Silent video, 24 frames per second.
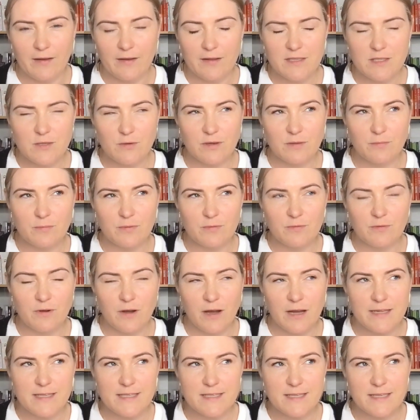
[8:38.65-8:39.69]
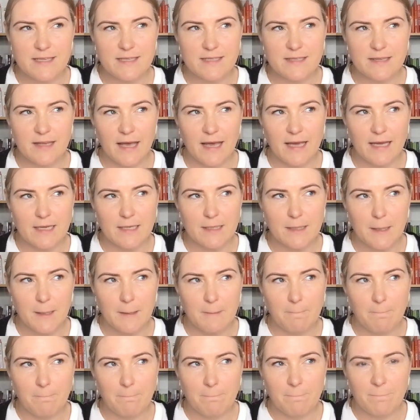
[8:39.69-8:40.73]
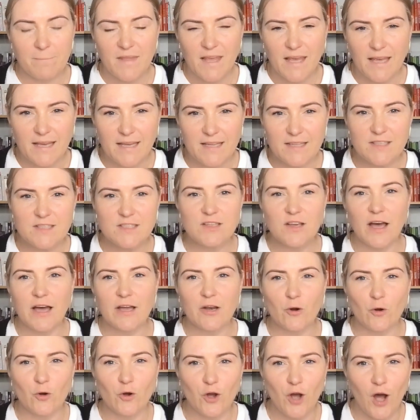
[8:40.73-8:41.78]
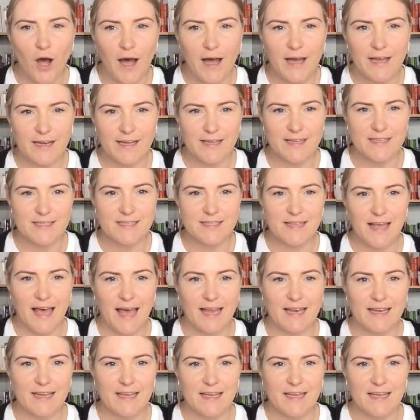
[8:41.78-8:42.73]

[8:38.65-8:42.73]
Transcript: So it provides this like insight or guidance that